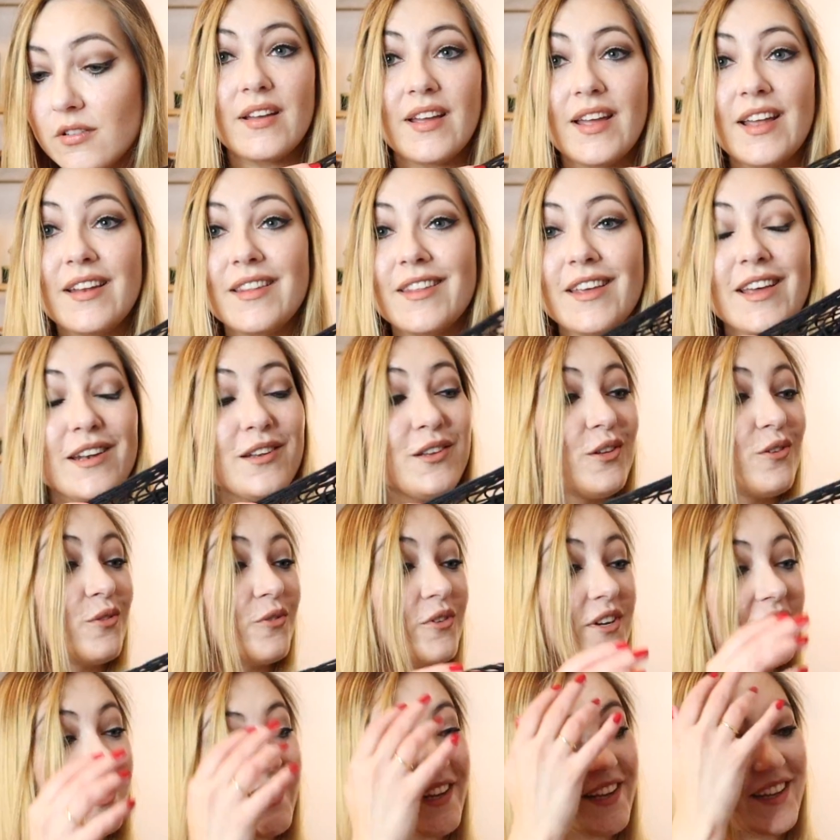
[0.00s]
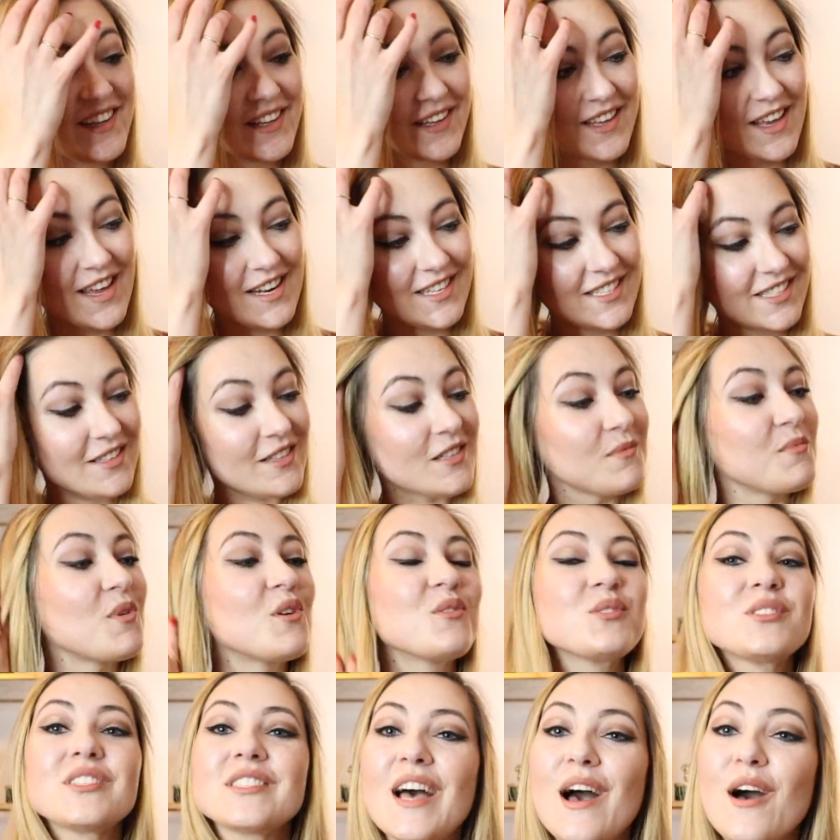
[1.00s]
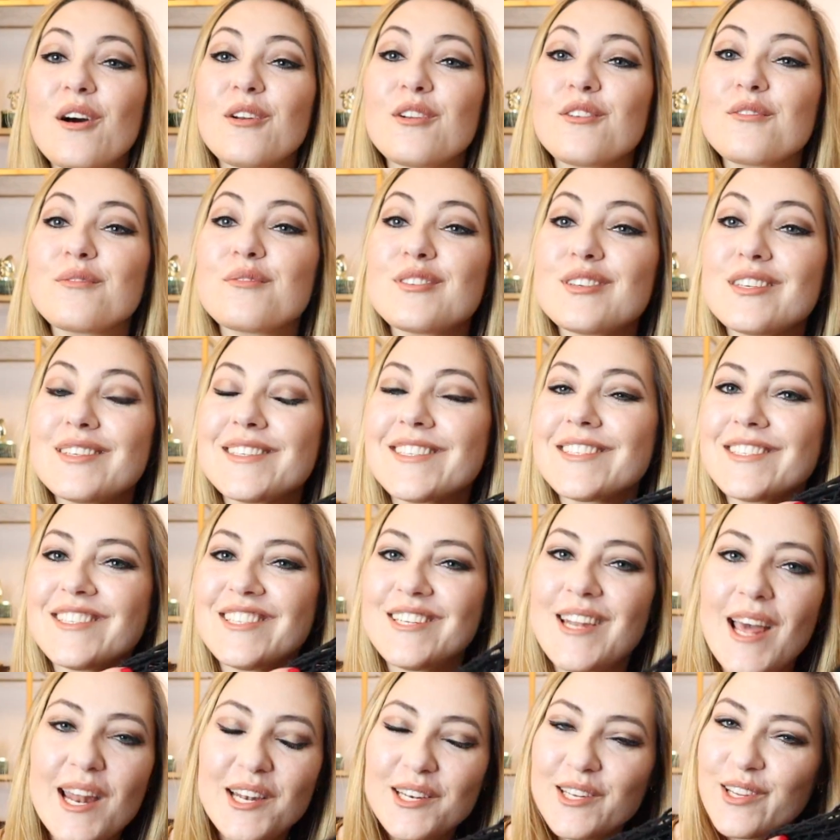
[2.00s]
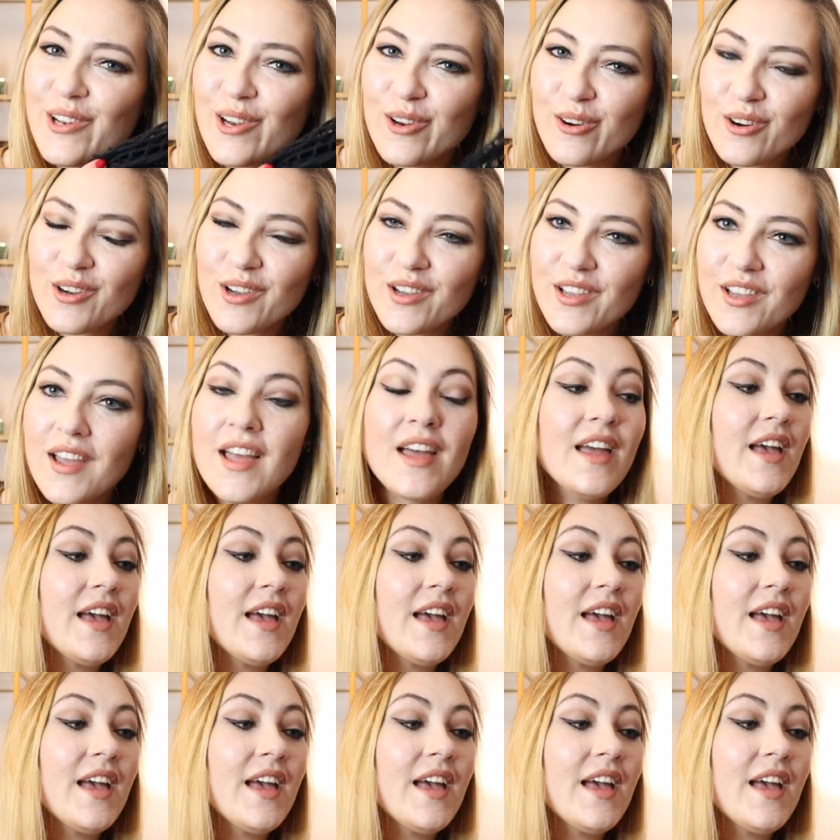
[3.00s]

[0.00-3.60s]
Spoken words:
and then you really get the most out of this net look,